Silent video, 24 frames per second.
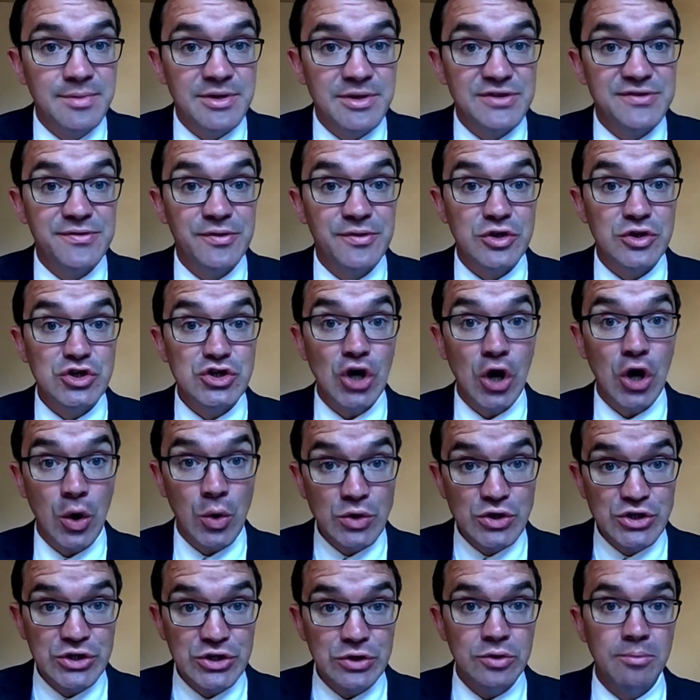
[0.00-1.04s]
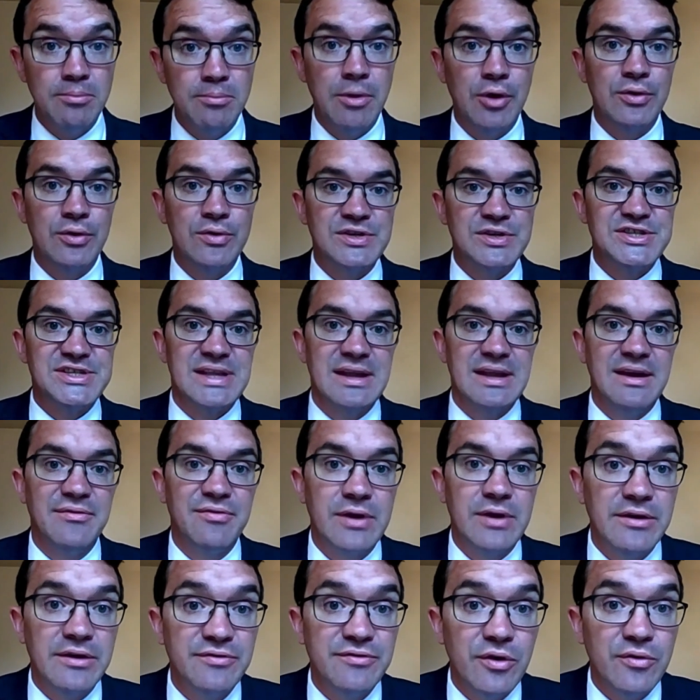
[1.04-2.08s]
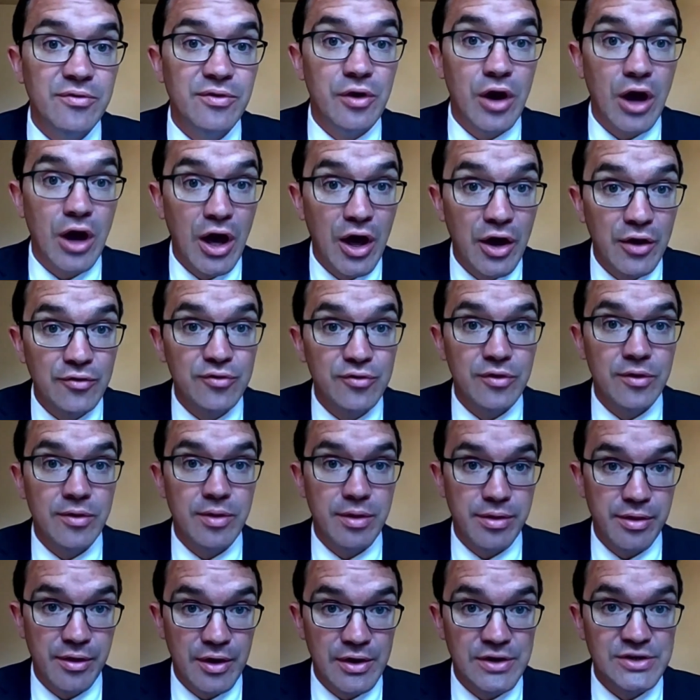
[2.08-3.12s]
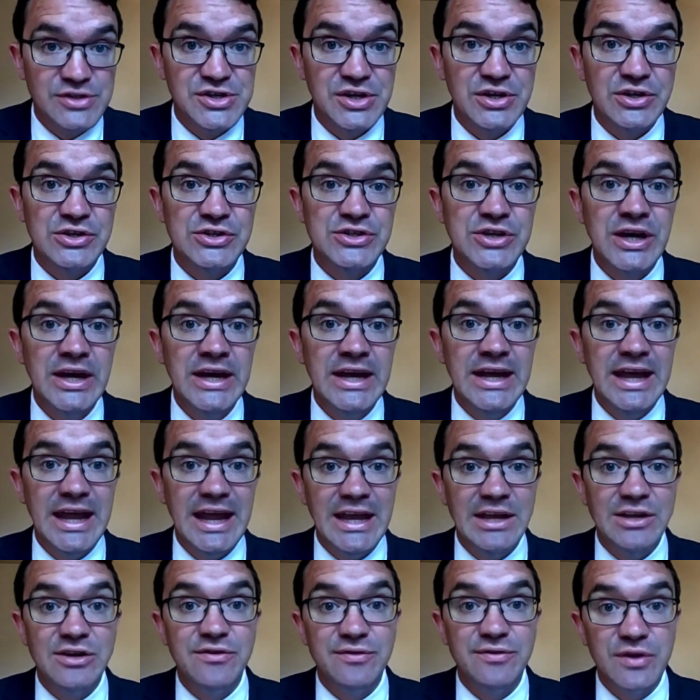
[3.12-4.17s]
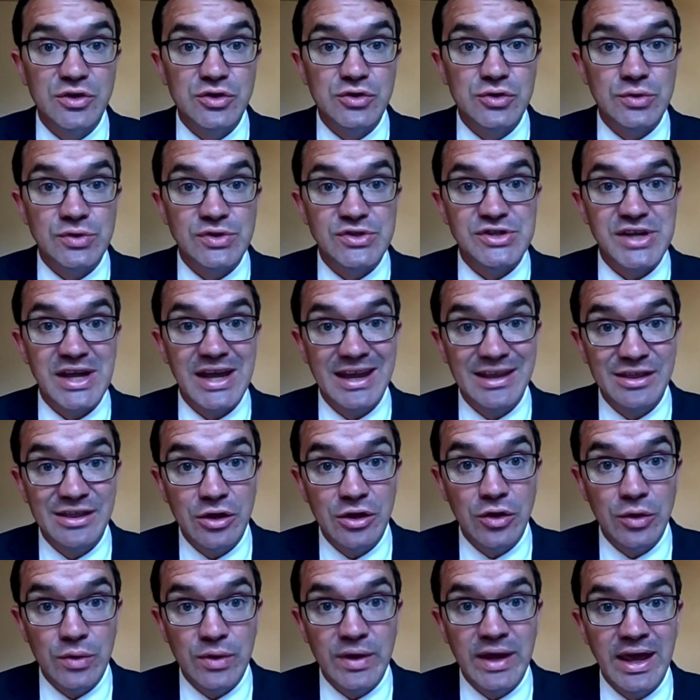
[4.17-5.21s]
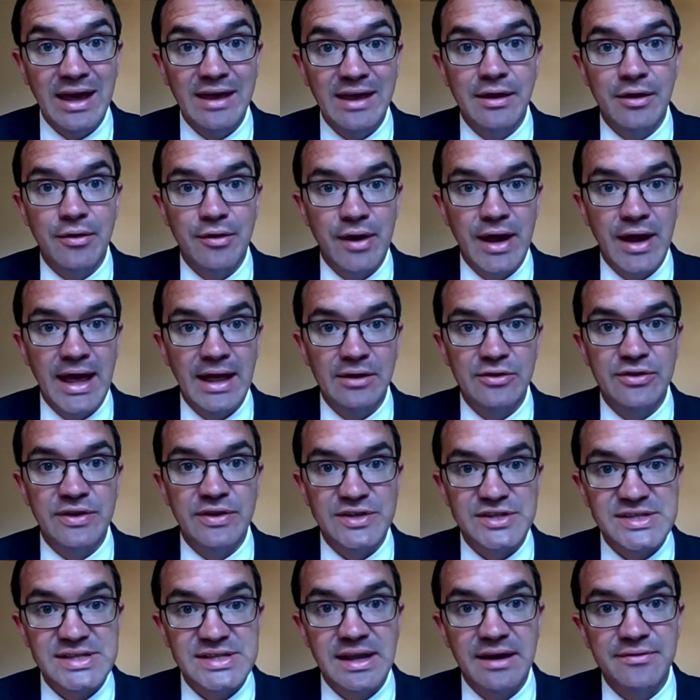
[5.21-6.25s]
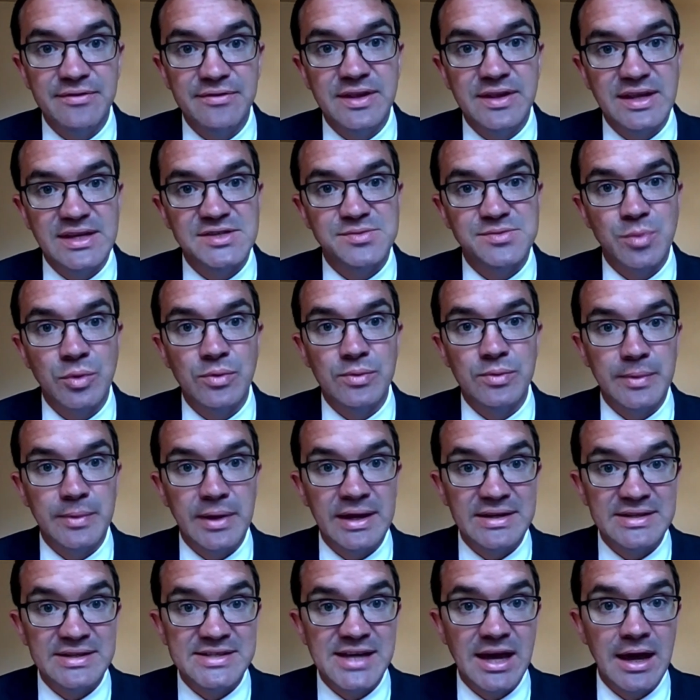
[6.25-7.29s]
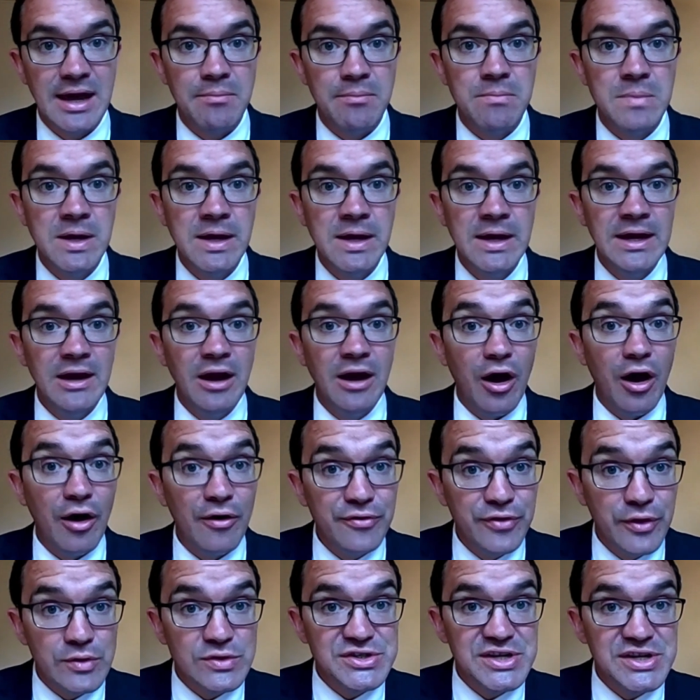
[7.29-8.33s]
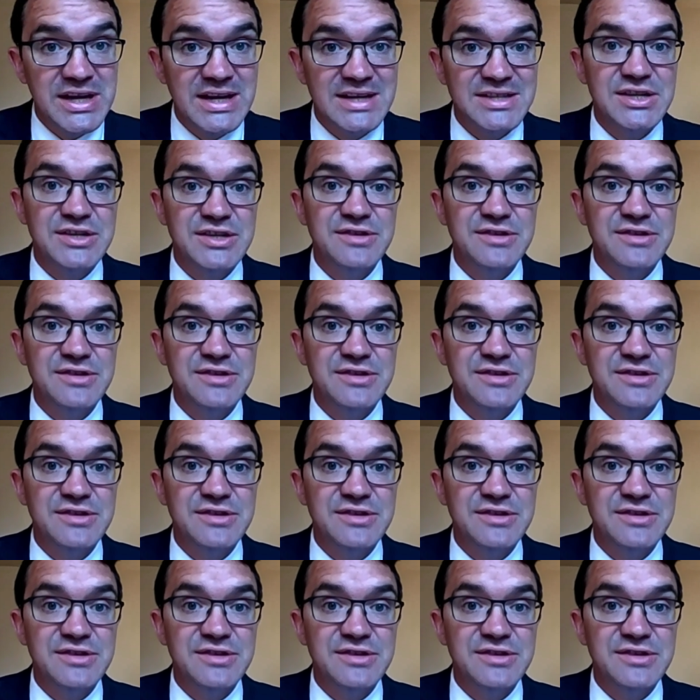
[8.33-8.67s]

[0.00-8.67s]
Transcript: for a total modern slavery of over 100,000 individuals in the UK that are held enslaved at this moment in time. Of those cases,